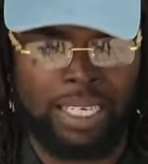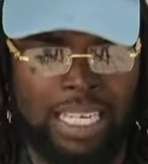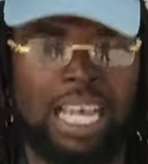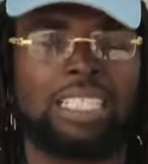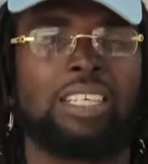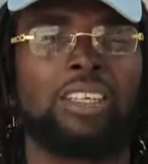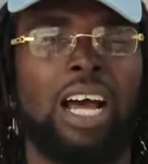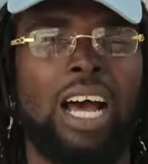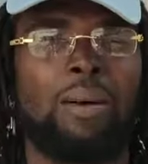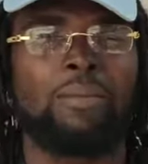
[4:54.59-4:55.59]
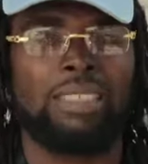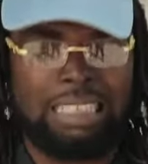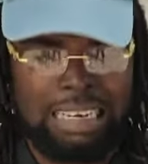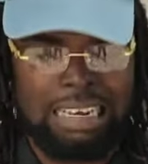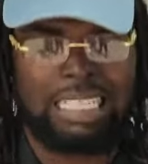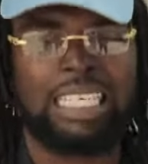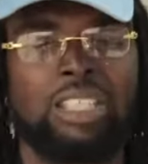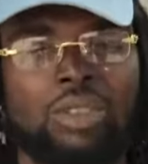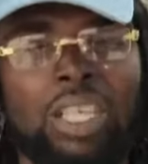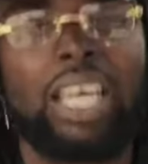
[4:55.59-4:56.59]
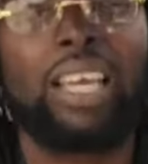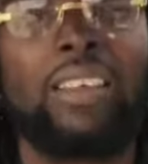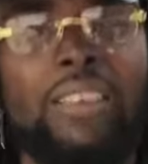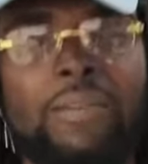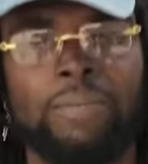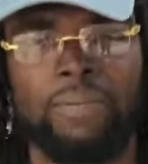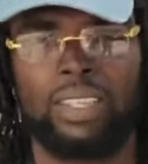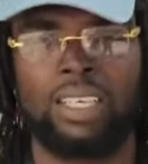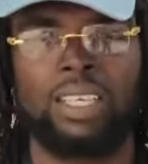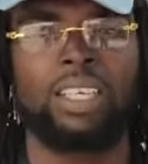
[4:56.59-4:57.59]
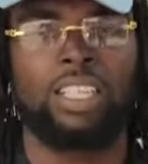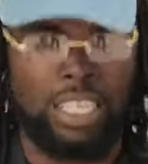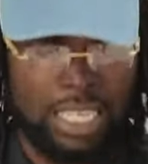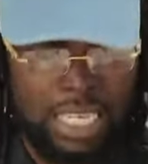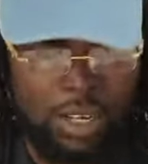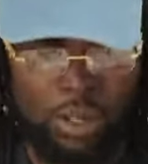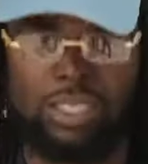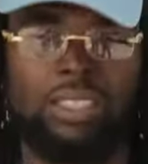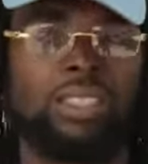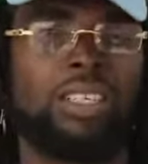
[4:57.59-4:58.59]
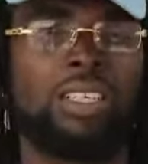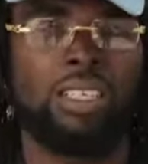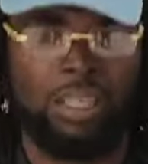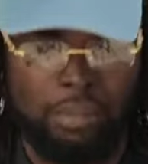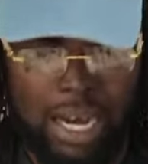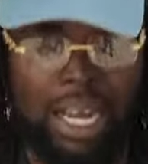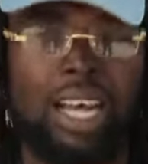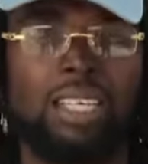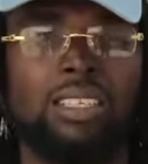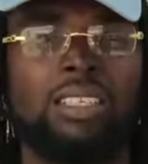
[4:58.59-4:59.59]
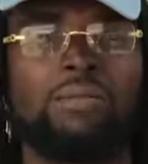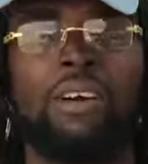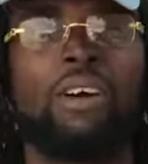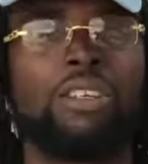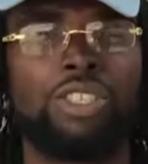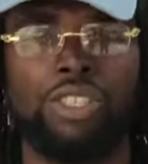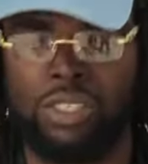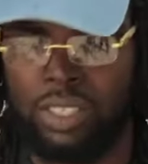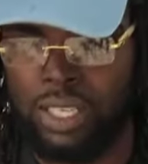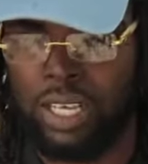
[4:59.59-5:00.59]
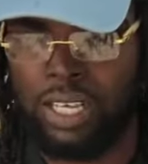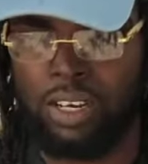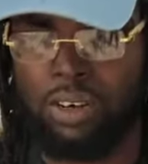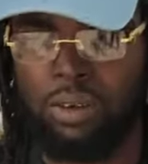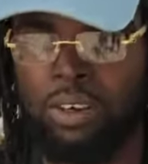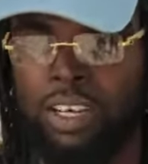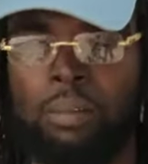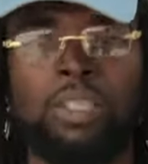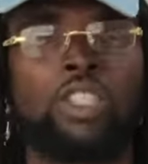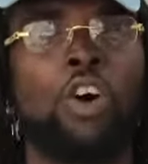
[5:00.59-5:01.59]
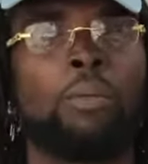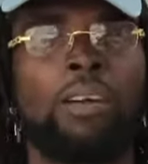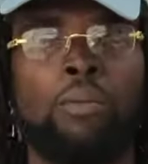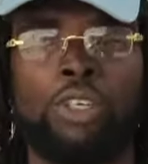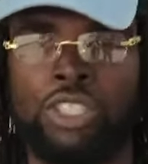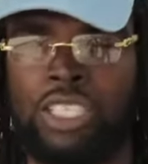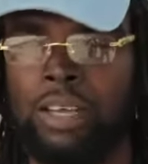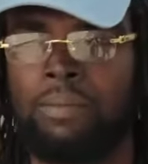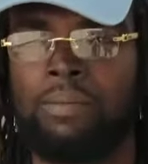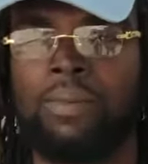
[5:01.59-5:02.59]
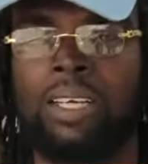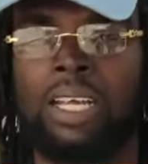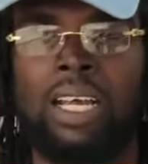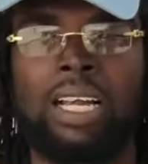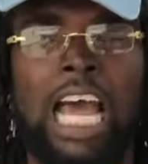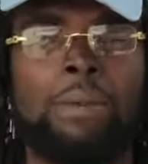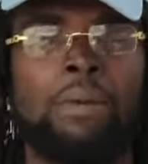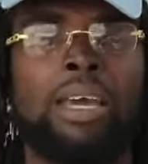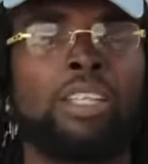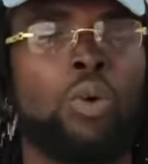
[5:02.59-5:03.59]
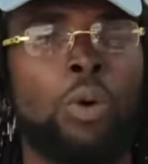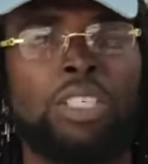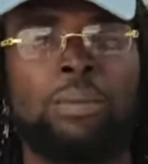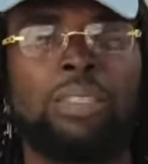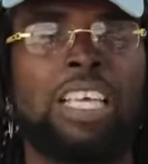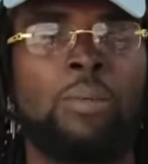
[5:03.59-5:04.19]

the accent that he is today. The Negus, the Marlon, the Verge, you know, my sound man bridging them, like my mentors them see